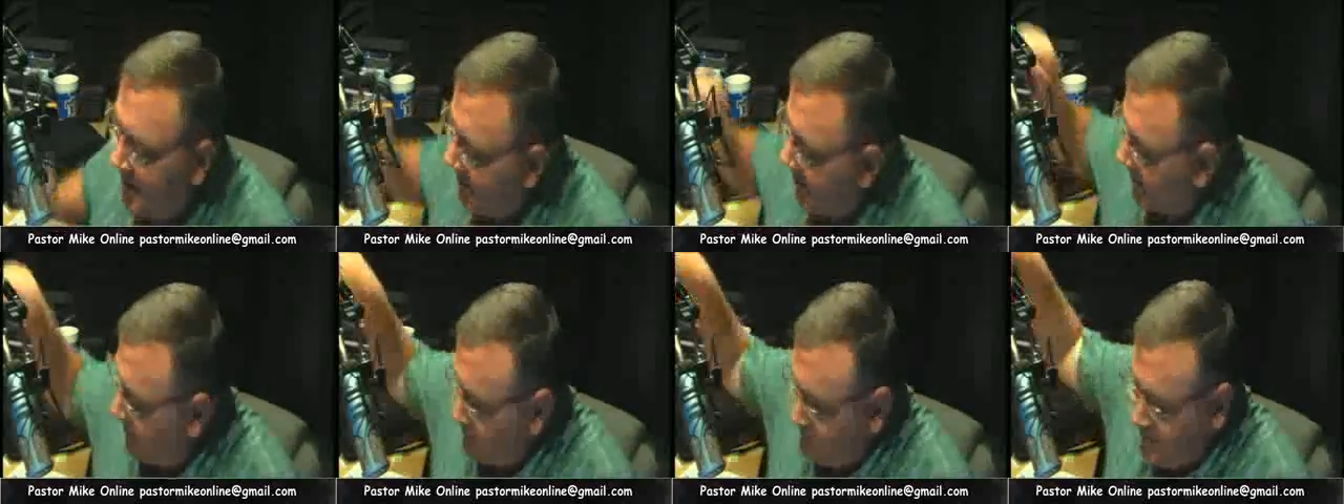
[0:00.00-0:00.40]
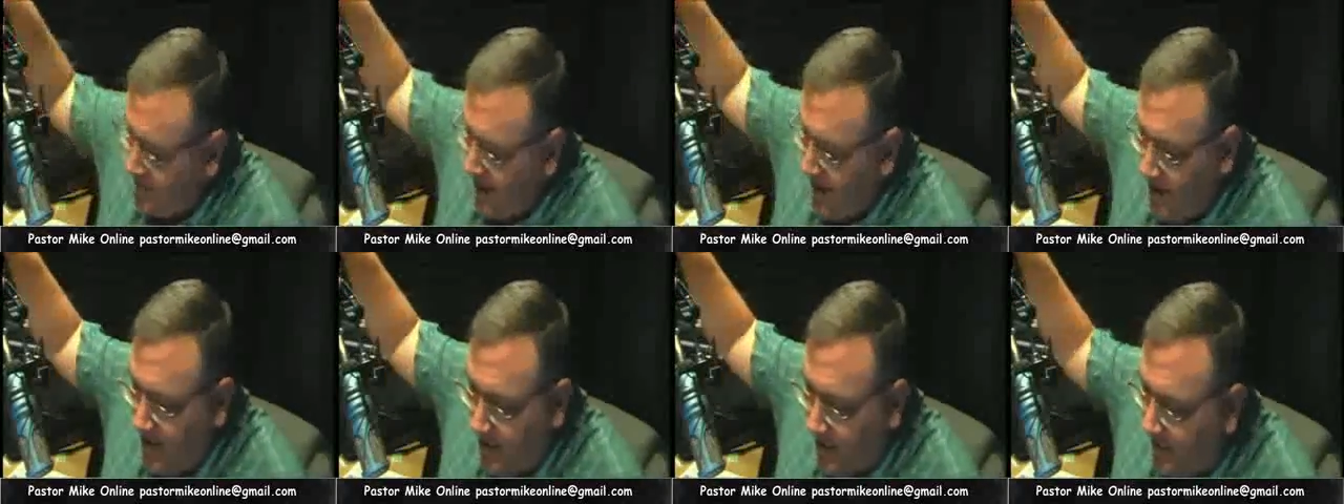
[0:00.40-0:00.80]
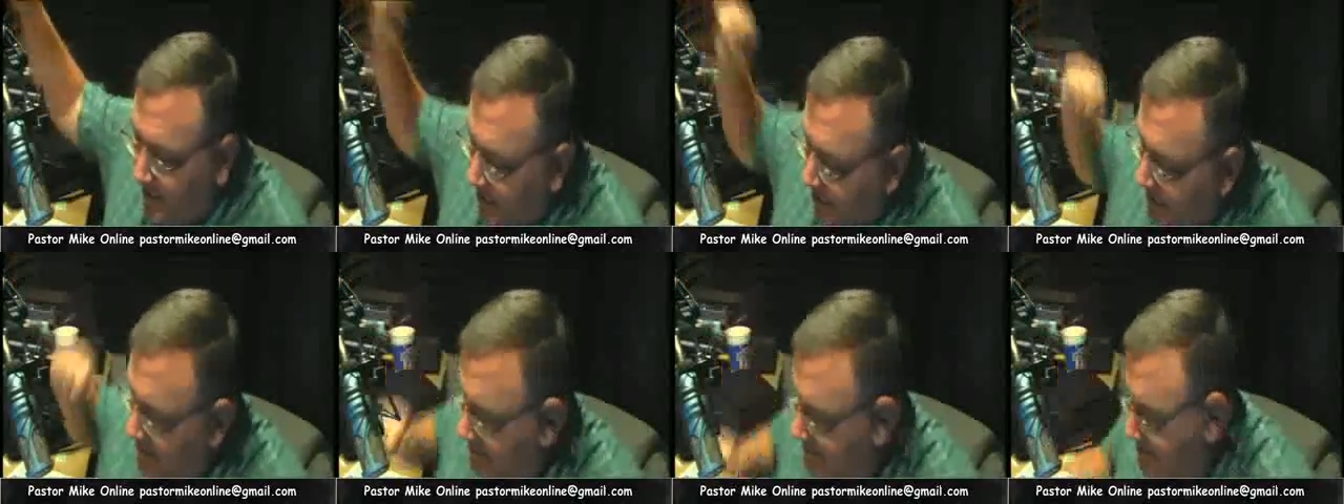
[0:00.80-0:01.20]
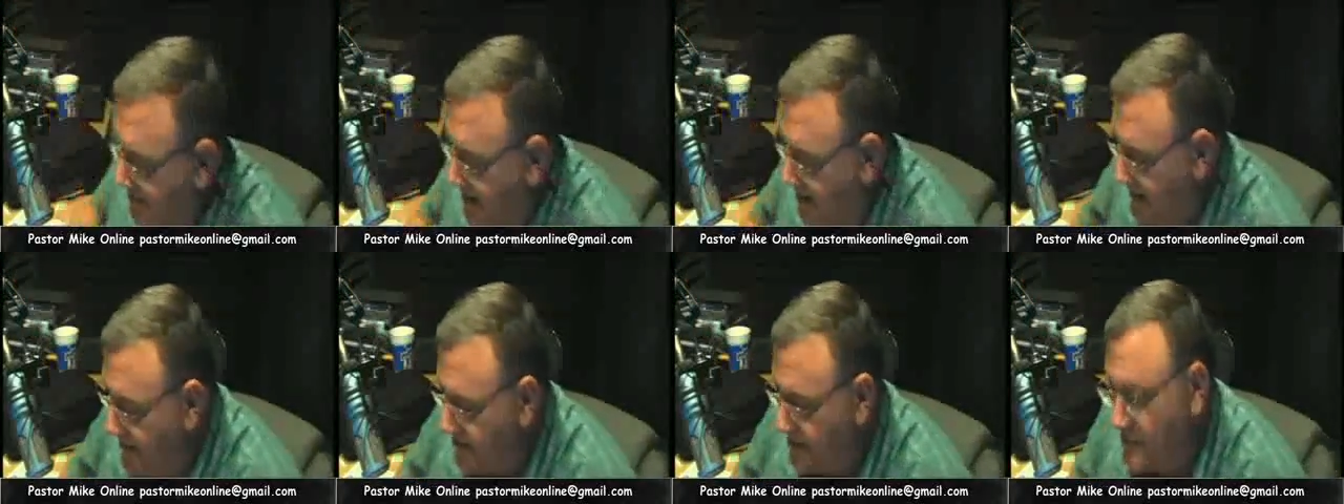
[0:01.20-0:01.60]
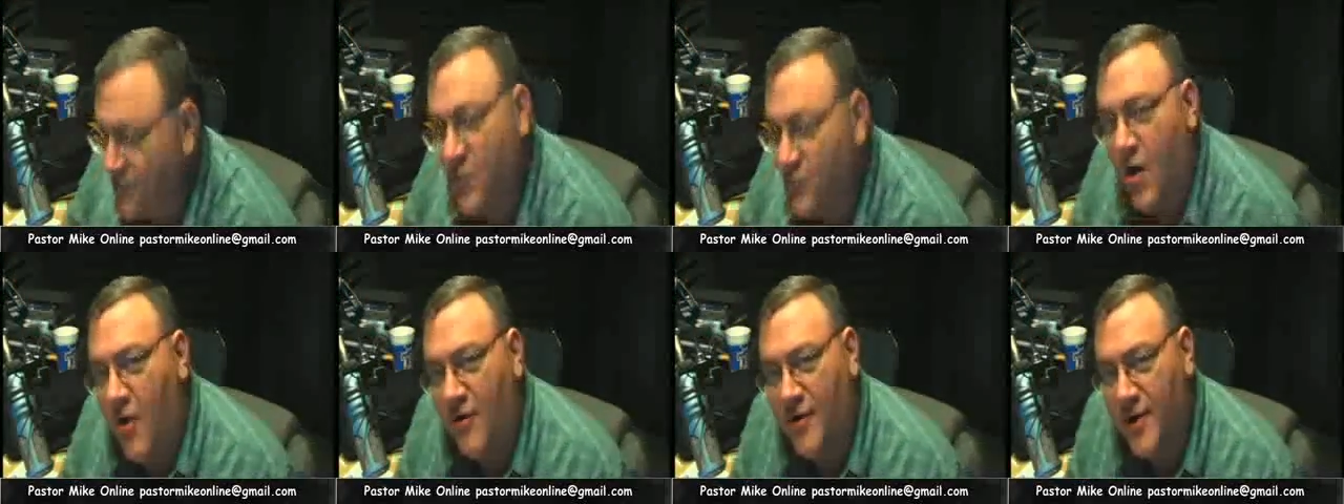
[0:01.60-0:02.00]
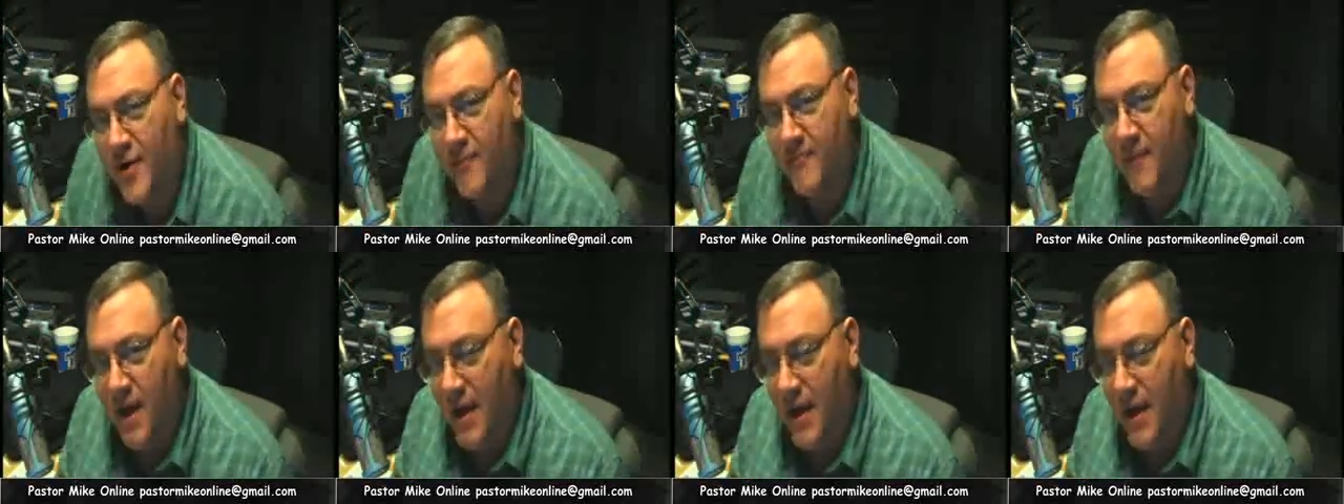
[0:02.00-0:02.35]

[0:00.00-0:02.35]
that are standing on the other side of this wall here